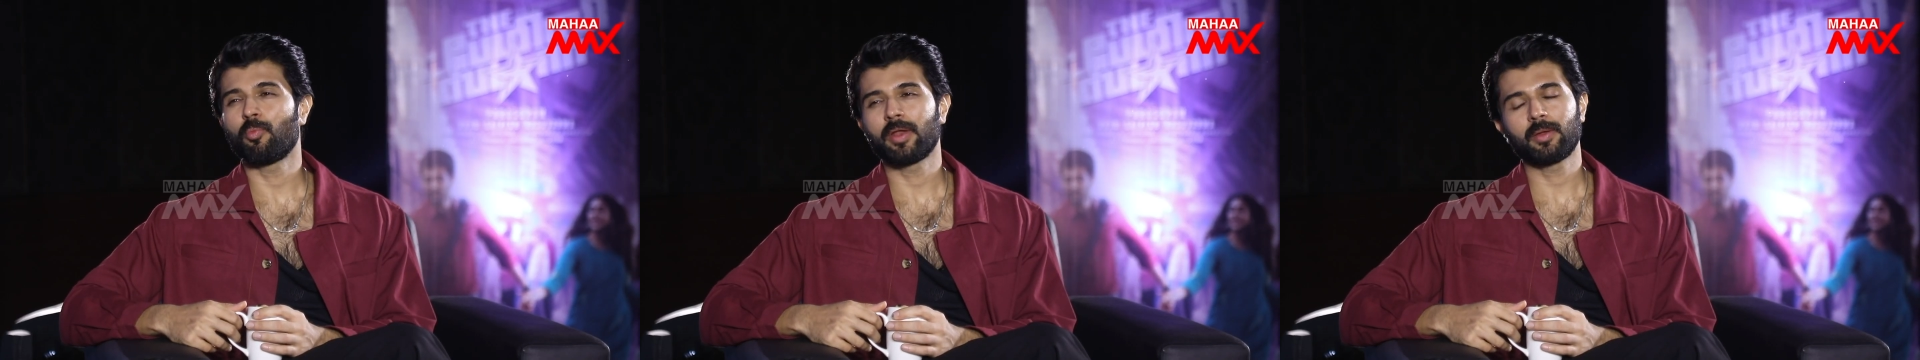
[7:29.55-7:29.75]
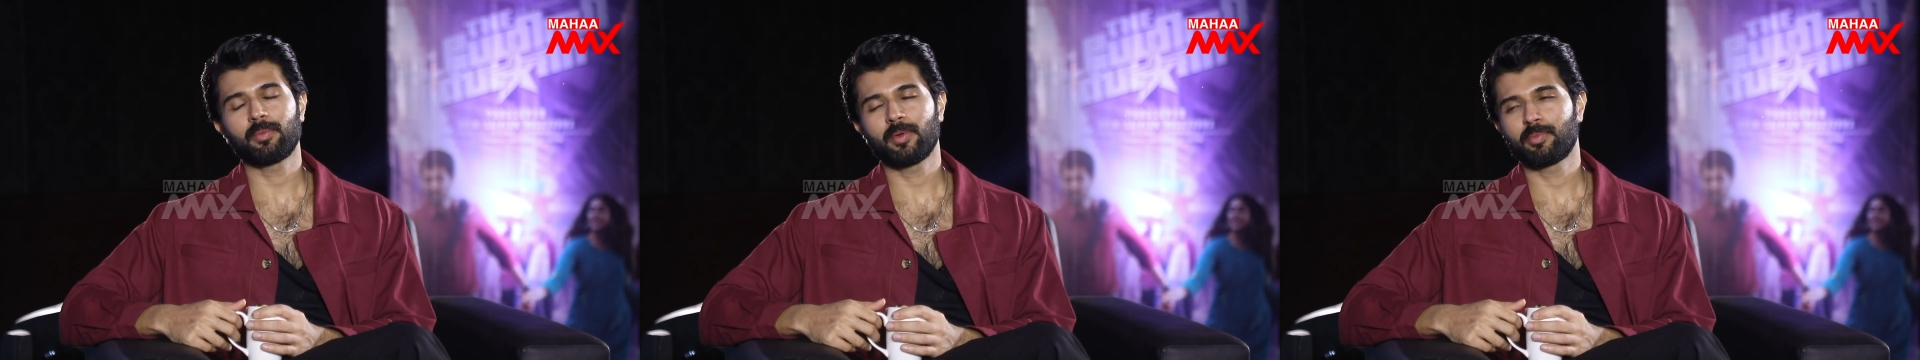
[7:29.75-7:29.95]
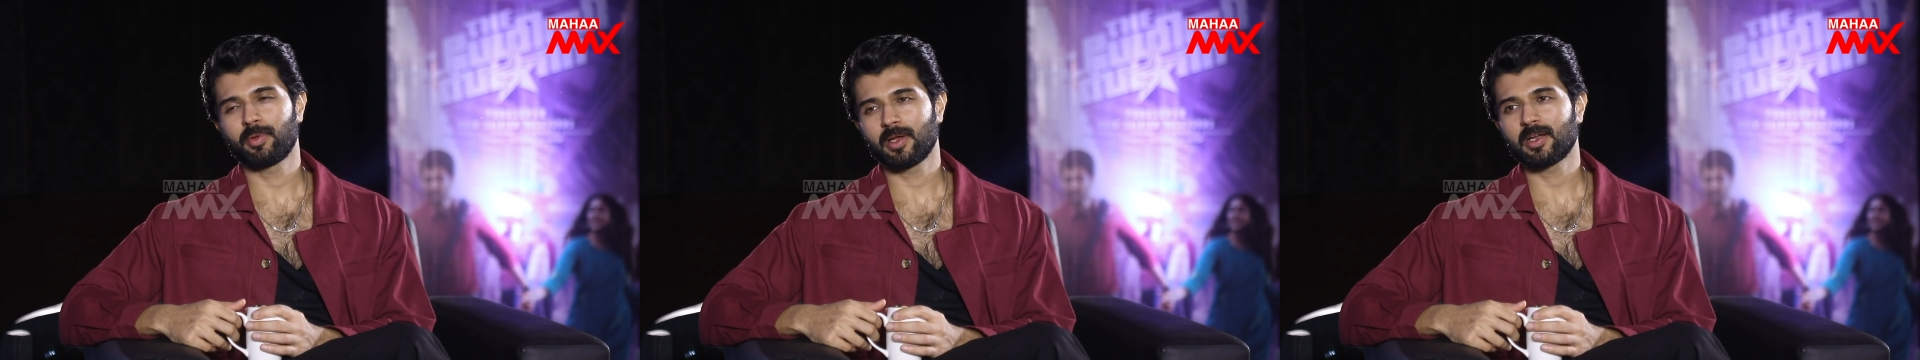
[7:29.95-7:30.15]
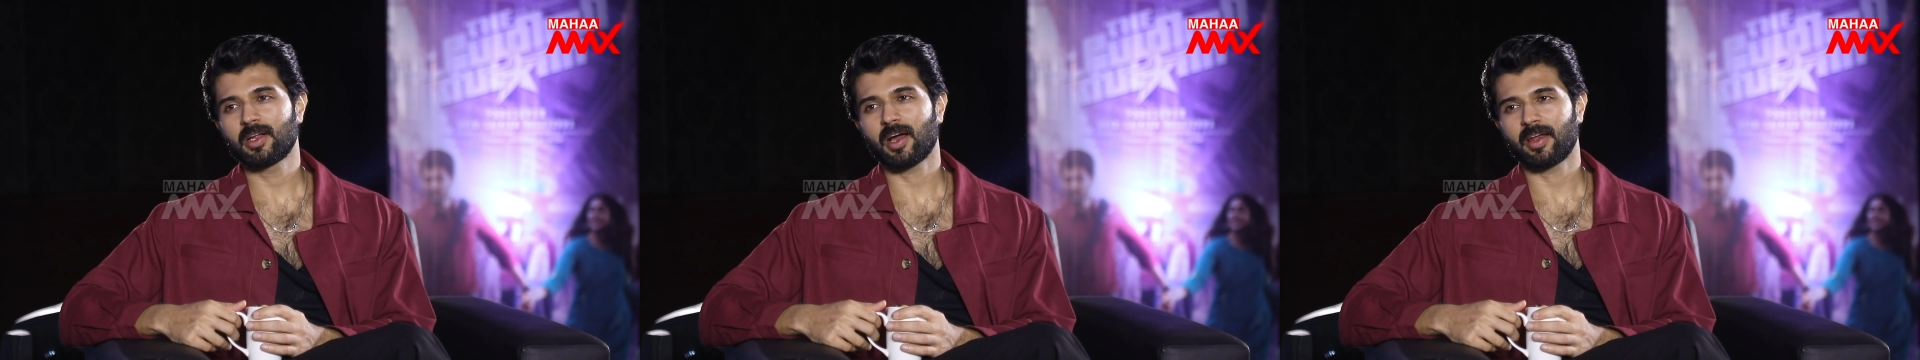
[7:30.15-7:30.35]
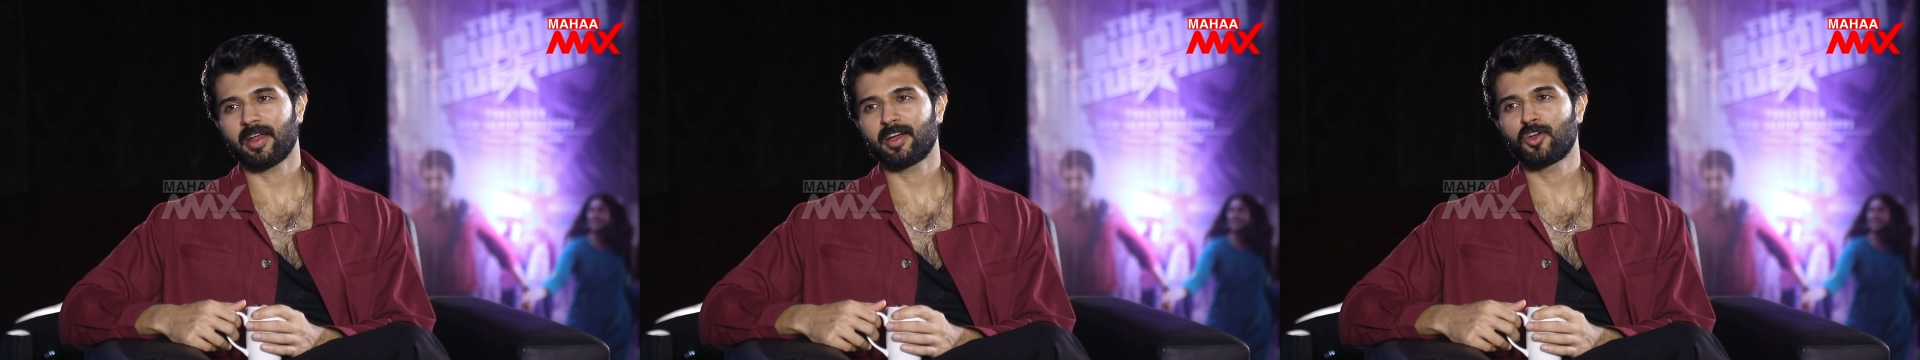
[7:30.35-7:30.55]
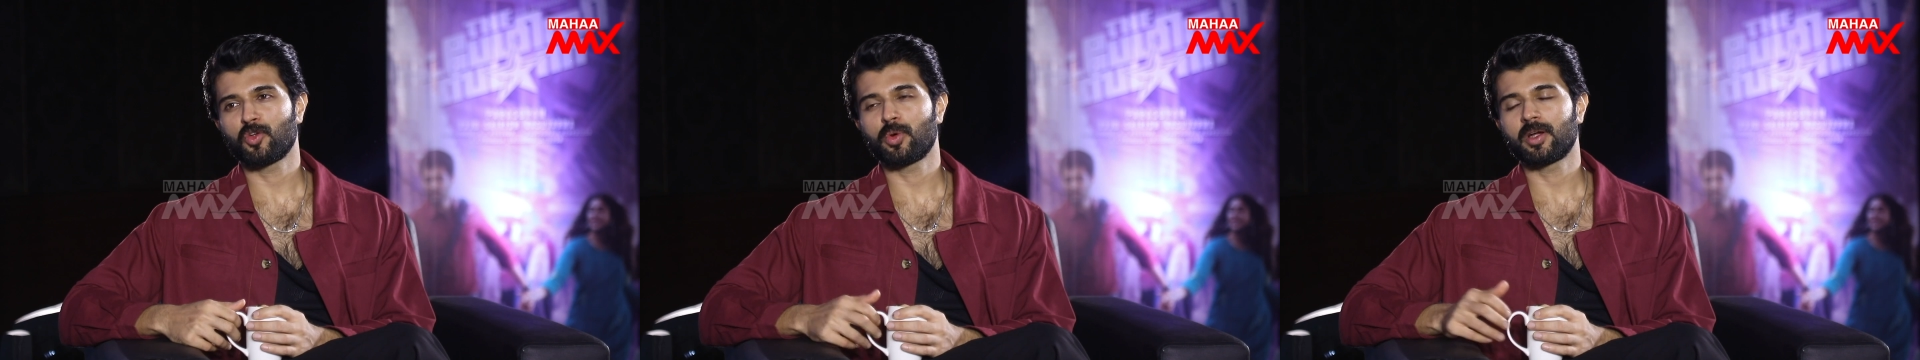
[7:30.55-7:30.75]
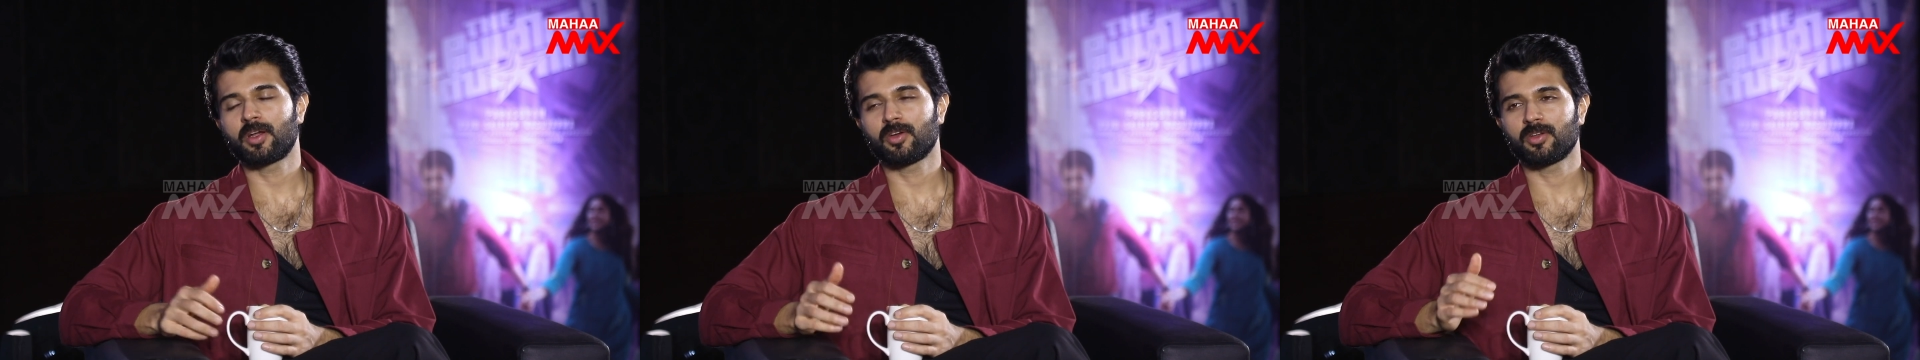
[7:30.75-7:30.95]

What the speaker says: many people will connect to it